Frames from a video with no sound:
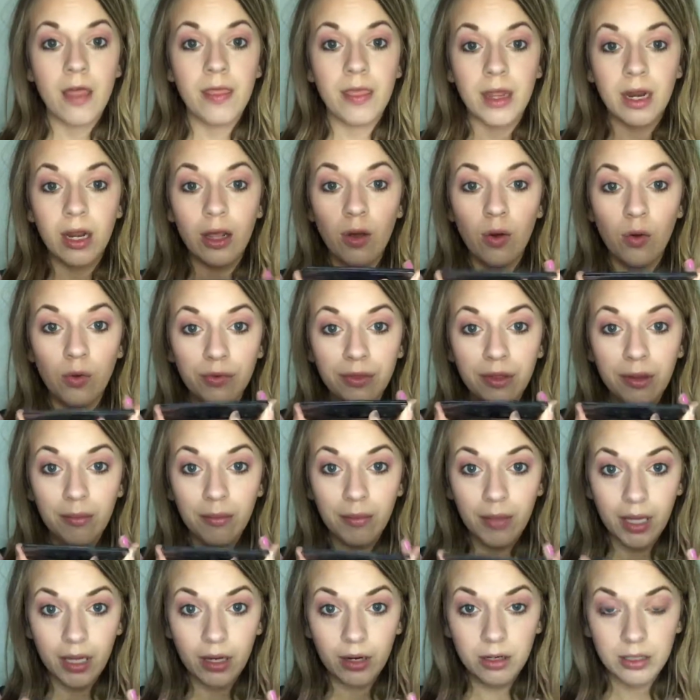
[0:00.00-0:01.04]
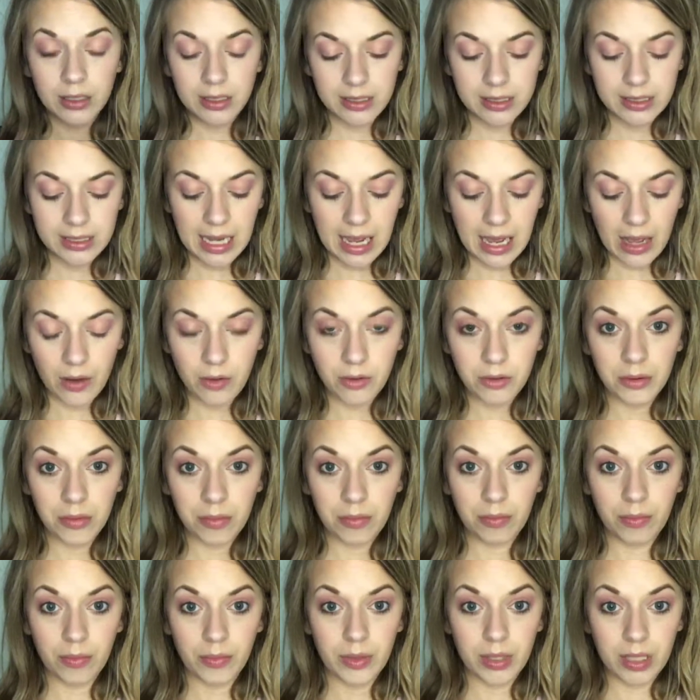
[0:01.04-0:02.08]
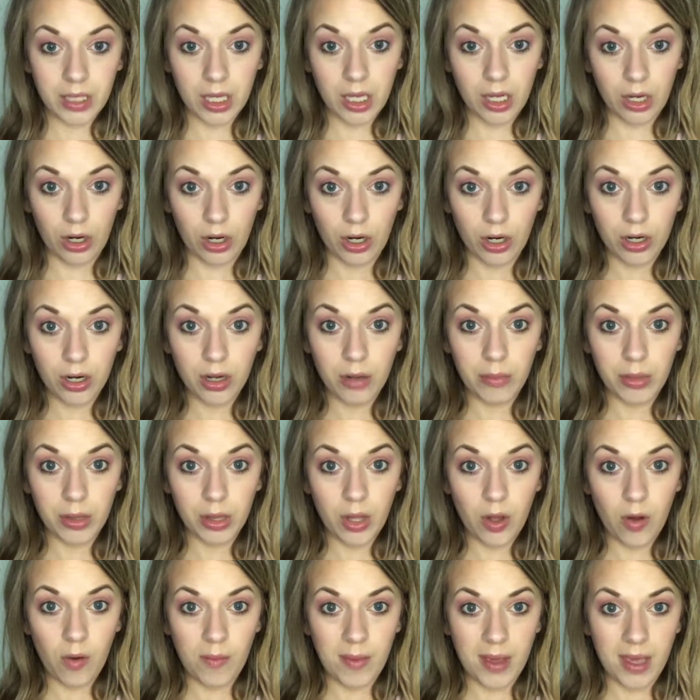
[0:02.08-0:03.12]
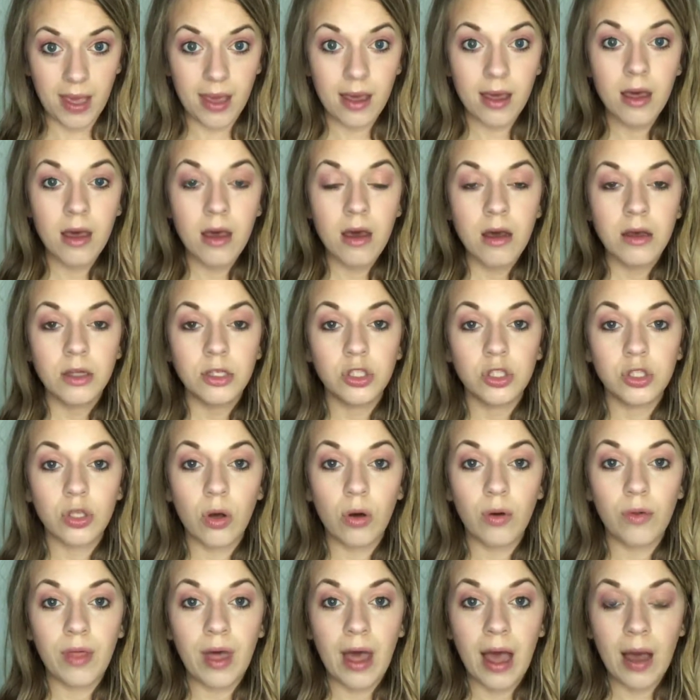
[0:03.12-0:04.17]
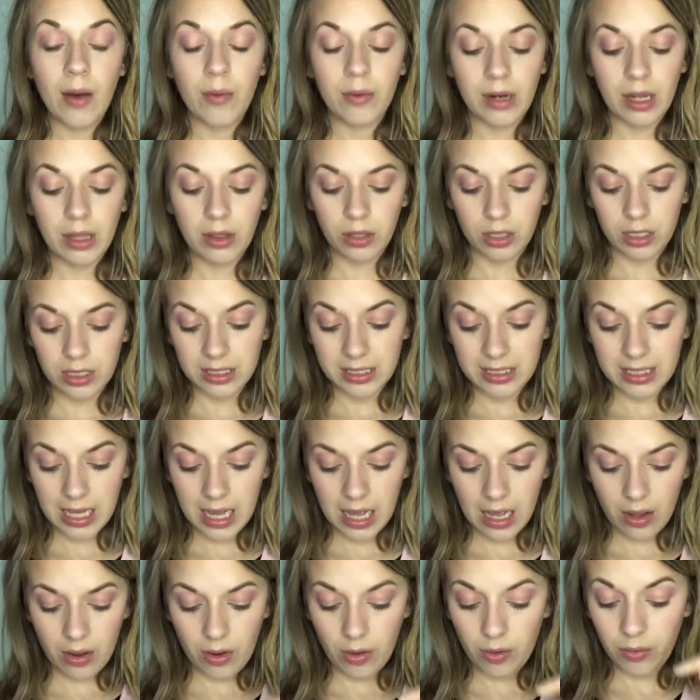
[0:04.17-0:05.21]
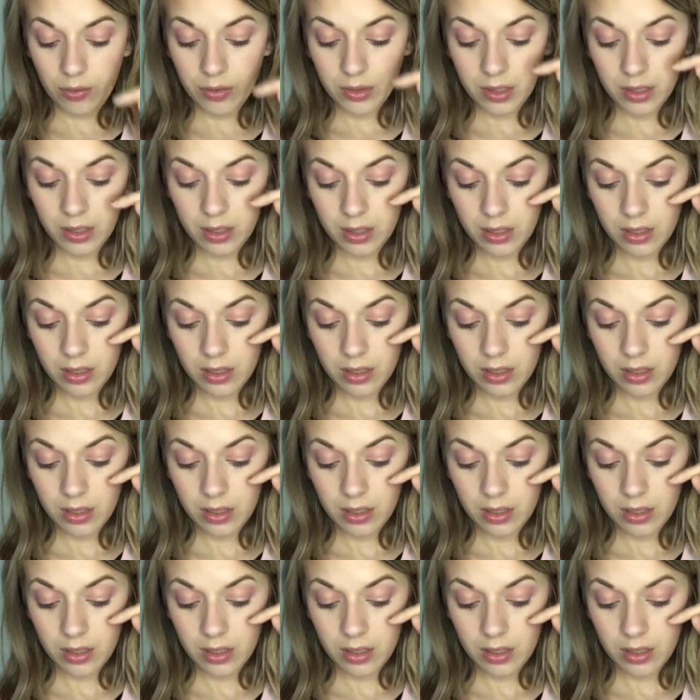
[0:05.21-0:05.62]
Then I hold the mirror down here below me so that when I look down,